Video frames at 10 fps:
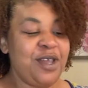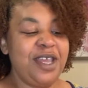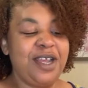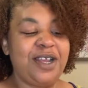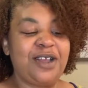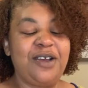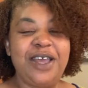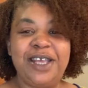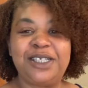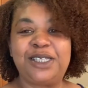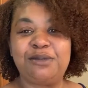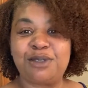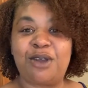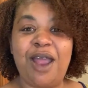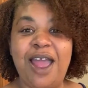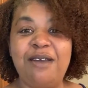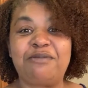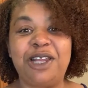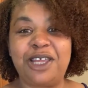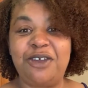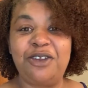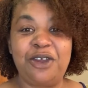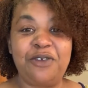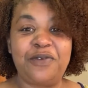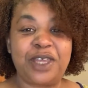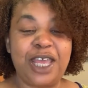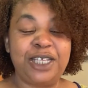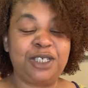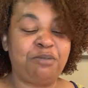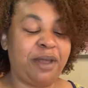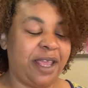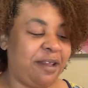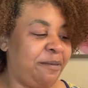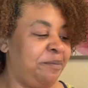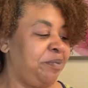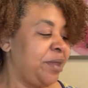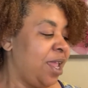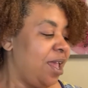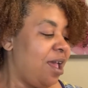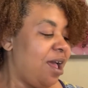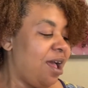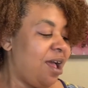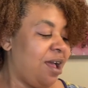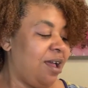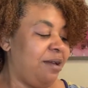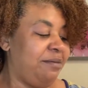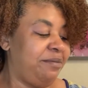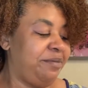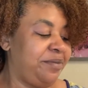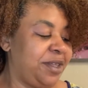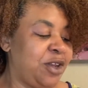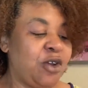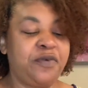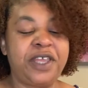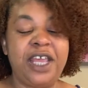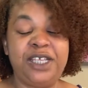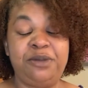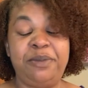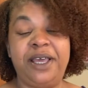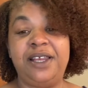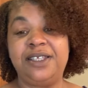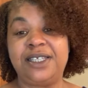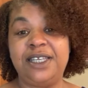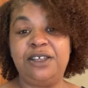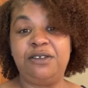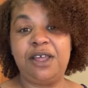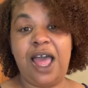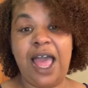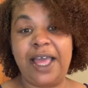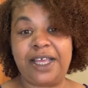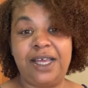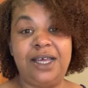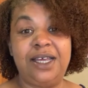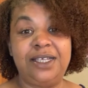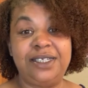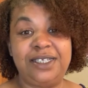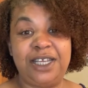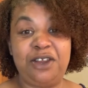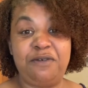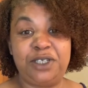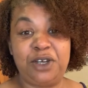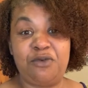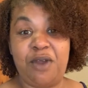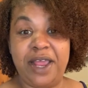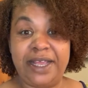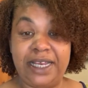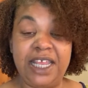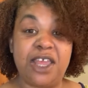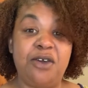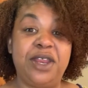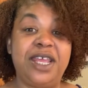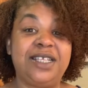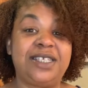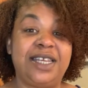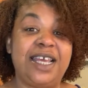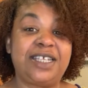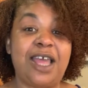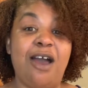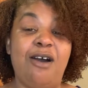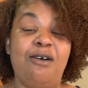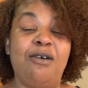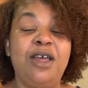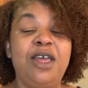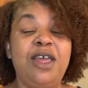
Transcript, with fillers: here, go ahead and subscribe, click on the notification bell. Um, the notification bell is a little icon sitting over to the right. Click on it and select all